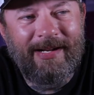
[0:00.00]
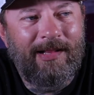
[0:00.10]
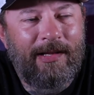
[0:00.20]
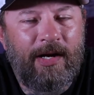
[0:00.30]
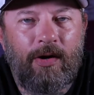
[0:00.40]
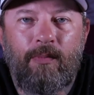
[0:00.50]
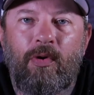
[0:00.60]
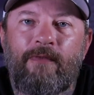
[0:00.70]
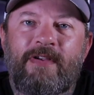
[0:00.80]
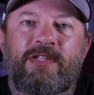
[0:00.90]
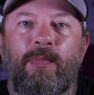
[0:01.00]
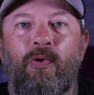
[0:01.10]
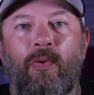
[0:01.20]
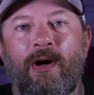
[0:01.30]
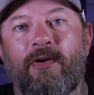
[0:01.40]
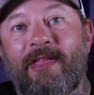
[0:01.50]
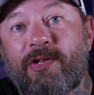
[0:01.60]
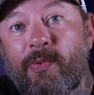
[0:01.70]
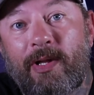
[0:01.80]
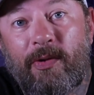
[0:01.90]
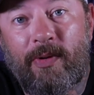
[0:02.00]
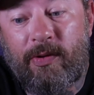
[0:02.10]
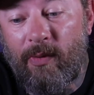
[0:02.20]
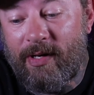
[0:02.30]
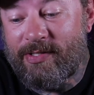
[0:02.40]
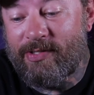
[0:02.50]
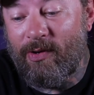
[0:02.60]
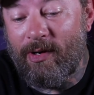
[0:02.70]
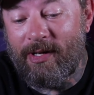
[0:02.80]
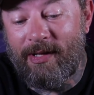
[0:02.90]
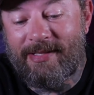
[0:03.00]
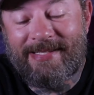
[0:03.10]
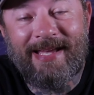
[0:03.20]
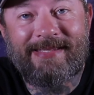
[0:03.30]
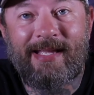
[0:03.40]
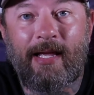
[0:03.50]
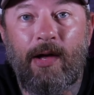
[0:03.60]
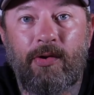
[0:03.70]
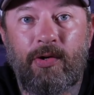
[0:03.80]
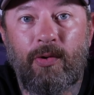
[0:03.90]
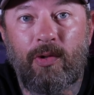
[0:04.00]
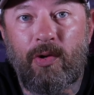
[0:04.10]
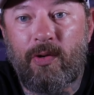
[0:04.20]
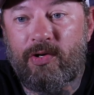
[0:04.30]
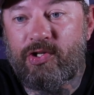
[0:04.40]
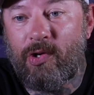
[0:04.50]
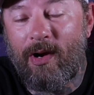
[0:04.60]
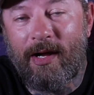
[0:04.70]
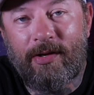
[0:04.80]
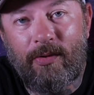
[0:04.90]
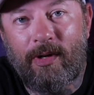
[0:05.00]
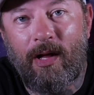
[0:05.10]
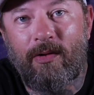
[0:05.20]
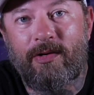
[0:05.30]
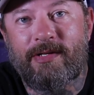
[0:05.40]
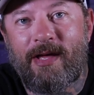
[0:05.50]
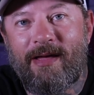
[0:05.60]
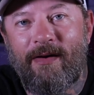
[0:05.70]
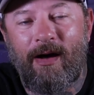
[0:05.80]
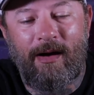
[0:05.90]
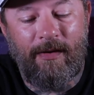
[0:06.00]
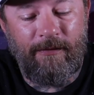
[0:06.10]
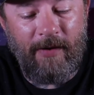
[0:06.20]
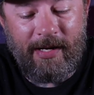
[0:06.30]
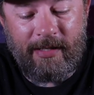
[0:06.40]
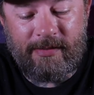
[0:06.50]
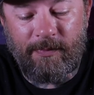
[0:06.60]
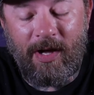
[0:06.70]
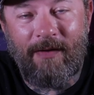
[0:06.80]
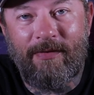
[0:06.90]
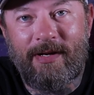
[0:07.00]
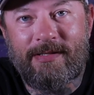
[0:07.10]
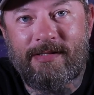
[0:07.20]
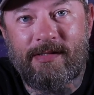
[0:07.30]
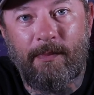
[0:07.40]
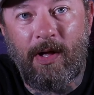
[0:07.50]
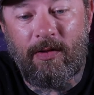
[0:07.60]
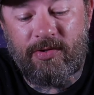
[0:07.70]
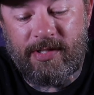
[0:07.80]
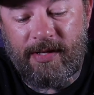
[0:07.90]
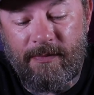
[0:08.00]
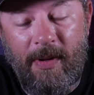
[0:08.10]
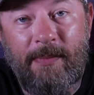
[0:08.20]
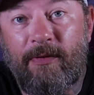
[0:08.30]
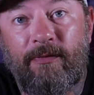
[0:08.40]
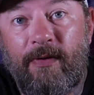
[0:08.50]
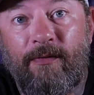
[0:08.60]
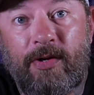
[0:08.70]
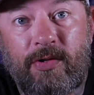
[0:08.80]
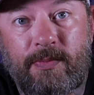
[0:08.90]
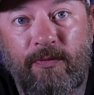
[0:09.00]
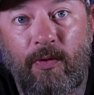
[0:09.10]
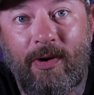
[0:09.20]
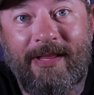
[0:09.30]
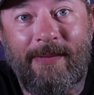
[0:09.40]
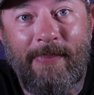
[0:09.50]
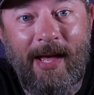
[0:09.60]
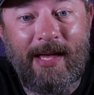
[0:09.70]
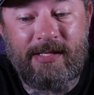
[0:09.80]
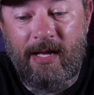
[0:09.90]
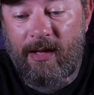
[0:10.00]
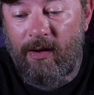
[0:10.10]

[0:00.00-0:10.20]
in clearer, more visible water, that's really when you want to start testing out new lures, trying new colors, finding some confidence in some colors that maybe you've never used before in the past,